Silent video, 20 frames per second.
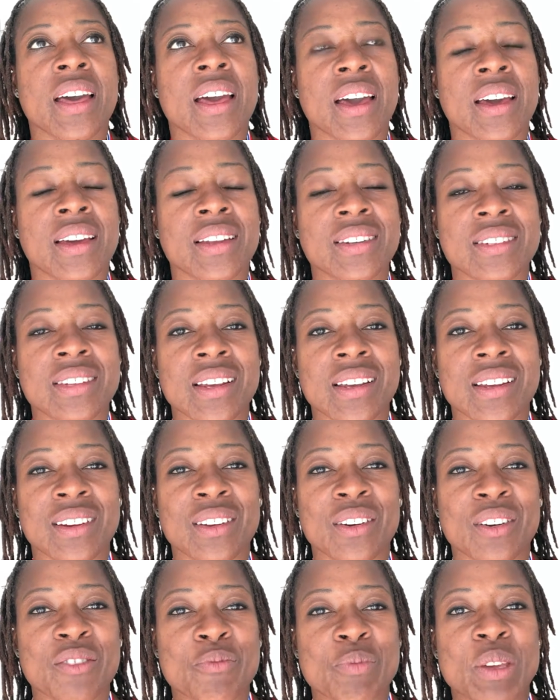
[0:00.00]
And a
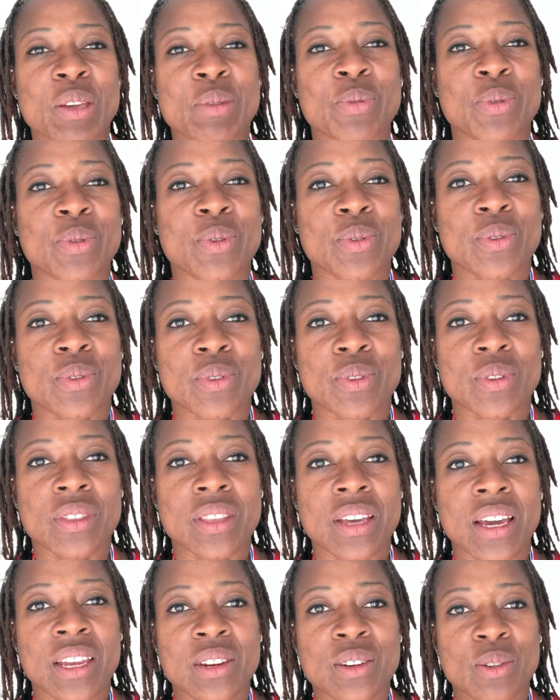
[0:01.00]
lot of people
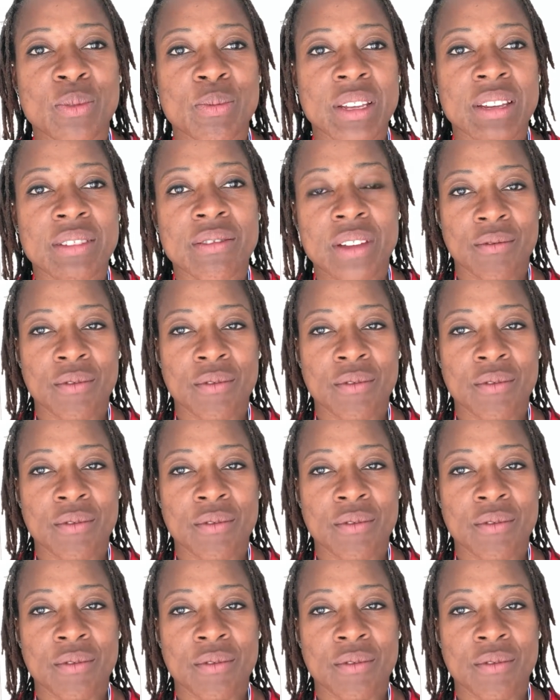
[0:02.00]
that I normally